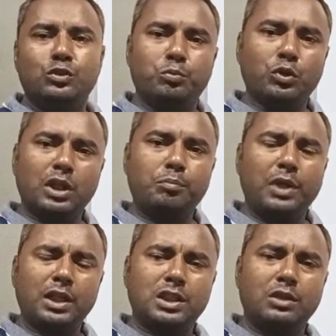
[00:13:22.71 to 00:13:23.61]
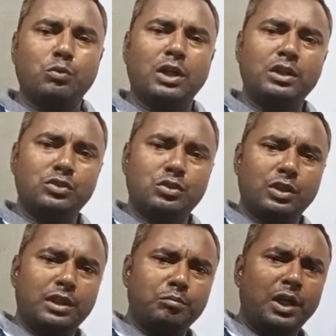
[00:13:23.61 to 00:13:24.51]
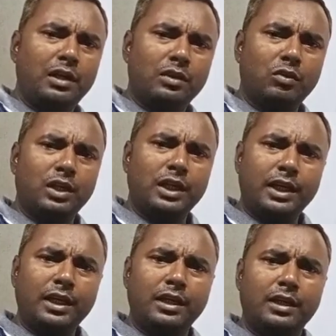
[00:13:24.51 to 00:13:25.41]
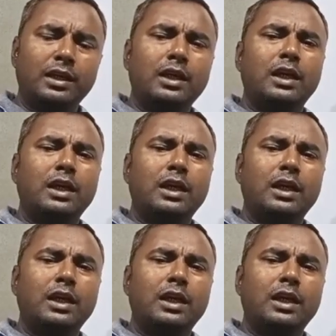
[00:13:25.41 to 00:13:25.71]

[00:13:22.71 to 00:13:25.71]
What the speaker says: So both are plastic. One is to get melt on heating,